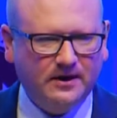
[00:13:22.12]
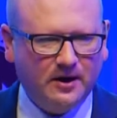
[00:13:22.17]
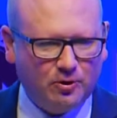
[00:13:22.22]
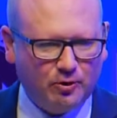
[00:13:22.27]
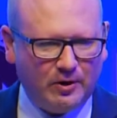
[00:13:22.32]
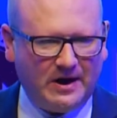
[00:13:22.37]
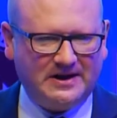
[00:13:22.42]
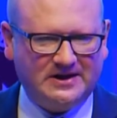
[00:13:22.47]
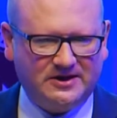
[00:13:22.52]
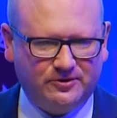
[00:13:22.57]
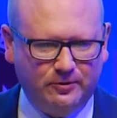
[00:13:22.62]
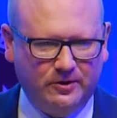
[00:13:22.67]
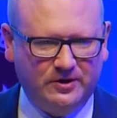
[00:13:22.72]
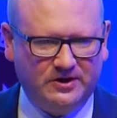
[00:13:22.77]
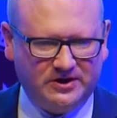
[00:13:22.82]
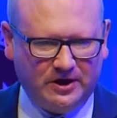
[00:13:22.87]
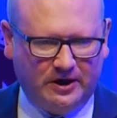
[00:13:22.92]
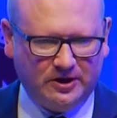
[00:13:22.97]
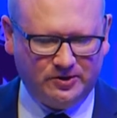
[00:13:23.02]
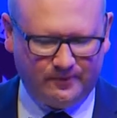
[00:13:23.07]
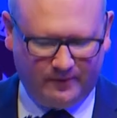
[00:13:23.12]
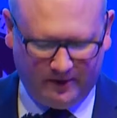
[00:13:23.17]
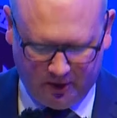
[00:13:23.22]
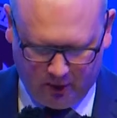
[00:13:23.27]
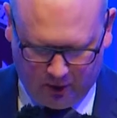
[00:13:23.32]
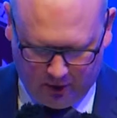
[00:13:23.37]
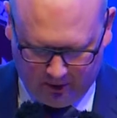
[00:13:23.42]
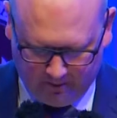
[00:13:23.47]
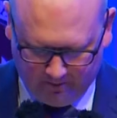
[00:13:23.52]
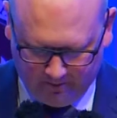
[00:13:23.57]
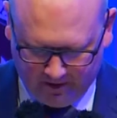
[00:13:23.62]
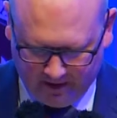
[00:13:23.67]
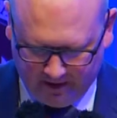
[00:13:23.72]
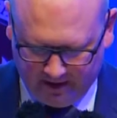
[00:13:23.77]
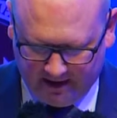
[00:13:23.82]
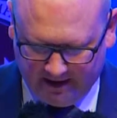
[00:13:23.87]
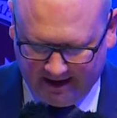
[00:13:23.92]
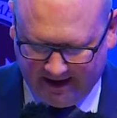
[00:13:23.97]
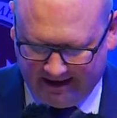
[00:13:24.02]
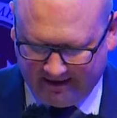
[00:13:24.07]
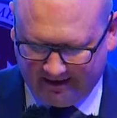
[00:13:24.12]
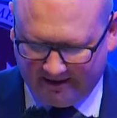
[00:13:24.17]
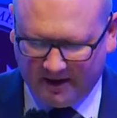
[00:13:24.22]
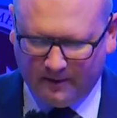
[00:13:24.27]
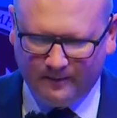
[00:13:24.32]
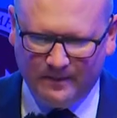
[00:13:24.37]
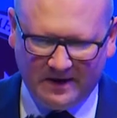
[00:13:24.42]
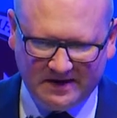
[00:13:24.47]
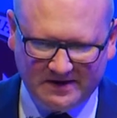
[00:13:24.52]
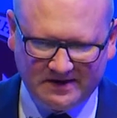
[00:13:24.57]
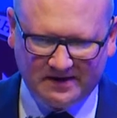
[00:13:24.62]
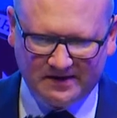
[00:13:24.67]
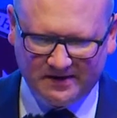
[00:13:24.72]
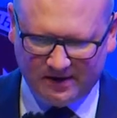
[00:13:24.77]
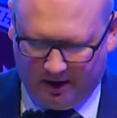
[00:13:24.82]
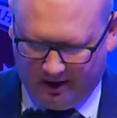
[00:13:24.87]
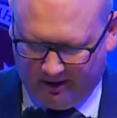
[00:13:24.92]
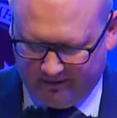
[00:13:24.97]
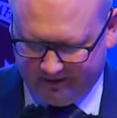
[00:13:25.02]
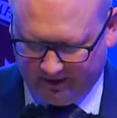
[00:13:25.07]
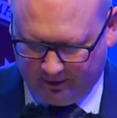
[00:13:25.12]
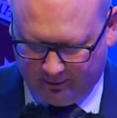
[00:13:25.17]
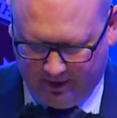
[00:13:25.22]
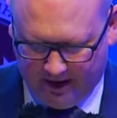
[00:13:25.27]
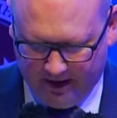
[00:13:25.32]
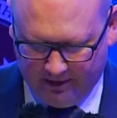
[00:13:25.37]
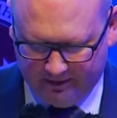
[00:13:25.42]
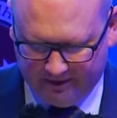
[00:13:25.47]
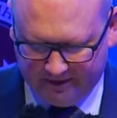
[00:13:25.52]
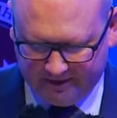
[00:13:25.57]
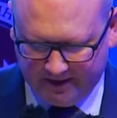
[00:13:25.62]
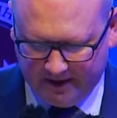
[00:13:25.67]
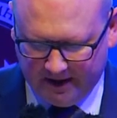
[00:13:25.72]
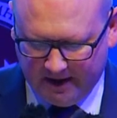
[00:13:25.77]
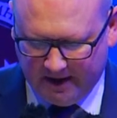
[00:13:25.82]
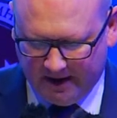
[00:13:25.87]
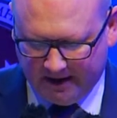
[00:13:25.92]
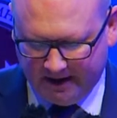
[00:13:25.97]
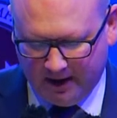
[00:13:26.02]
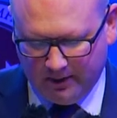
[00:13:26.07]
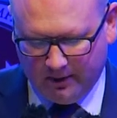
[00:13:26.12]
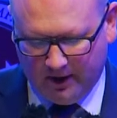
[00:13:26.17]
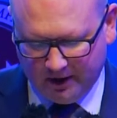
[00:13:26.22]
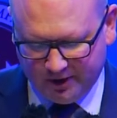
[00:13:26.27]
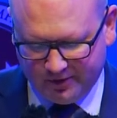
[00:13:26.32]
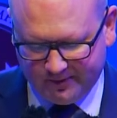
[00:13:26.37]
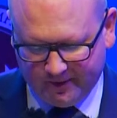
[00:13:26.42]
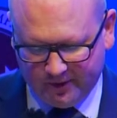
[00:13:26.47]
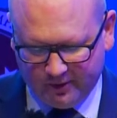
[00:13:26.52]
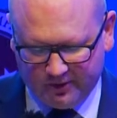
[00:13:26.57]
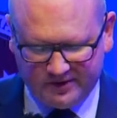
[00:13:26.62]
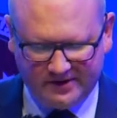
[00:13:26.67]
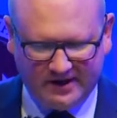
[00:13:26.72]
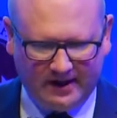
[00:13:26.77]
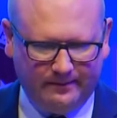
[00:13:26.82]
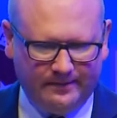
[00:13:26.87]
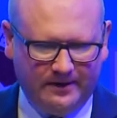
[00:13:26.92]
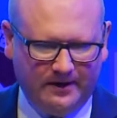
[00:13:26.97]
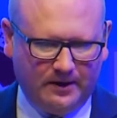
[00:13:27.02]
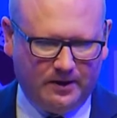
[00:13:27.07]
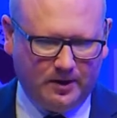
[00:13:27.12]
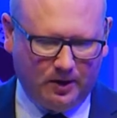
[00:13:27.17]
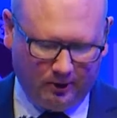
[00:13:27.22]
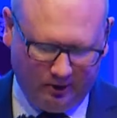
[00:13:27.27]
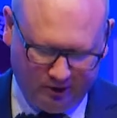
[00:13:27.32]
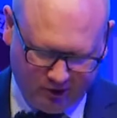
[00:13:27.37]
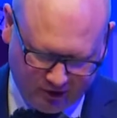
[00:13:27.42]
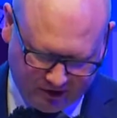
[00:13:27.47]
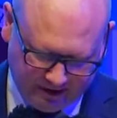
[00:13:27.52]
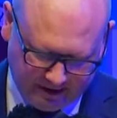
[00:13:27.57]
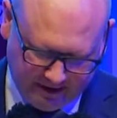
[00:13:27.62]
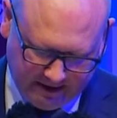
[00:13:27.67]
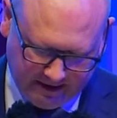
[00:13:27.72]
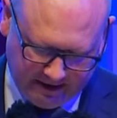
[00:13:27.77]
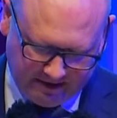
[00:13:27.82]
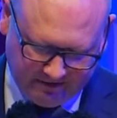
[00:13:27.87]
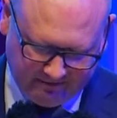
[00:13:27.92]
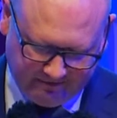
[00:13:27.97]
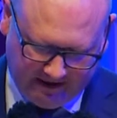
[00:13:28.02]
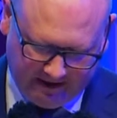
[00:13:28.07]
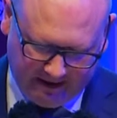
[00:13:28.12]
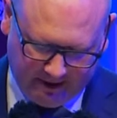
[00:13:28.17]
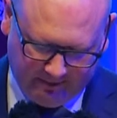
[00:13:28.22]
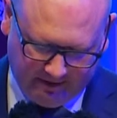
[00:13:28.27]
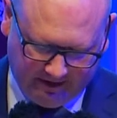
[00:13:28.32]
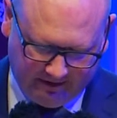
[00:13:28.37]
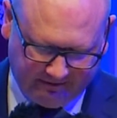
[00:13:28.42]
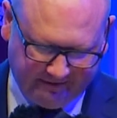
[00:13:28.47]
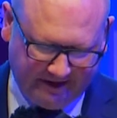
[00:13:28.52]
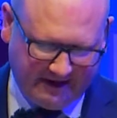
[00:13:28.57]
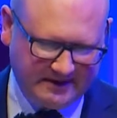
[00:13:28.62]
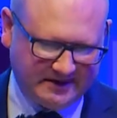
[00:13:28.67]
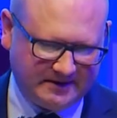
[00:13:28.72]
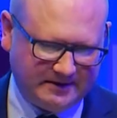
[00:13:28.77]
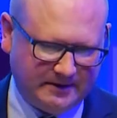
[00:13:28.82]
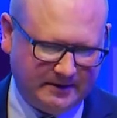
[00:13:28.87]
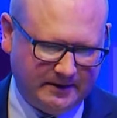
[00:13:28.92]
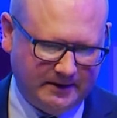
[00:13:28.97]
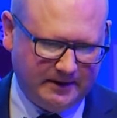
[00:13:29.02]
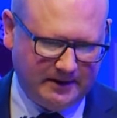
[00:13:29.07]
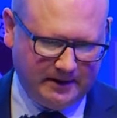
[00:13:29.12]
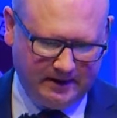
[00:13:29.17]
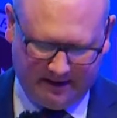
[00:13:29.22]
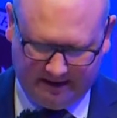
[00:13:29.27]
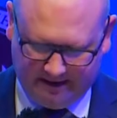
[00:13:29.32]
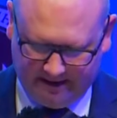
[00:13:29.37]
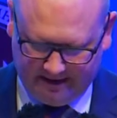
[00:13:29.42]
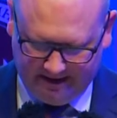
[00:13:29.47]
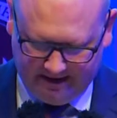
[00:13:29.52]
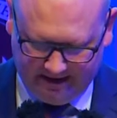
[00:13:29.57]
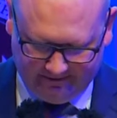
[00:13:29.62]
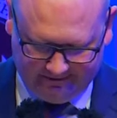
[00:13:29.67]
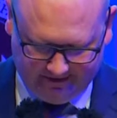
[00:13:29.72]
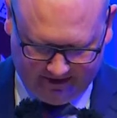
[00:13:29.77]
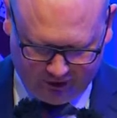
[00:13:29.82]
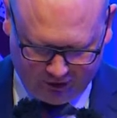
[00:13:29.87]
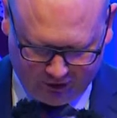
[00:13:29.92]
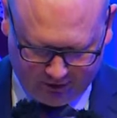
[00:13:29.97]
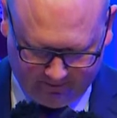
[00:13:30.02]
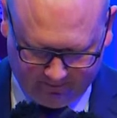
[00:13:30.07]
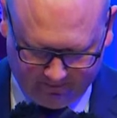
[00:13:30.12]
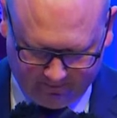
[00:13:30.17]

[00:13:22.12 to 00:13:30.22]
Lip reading: grassroots entrepreneur in getting their business off the ground, and how entrepreneurs can be encouraged to value and invest in innovation.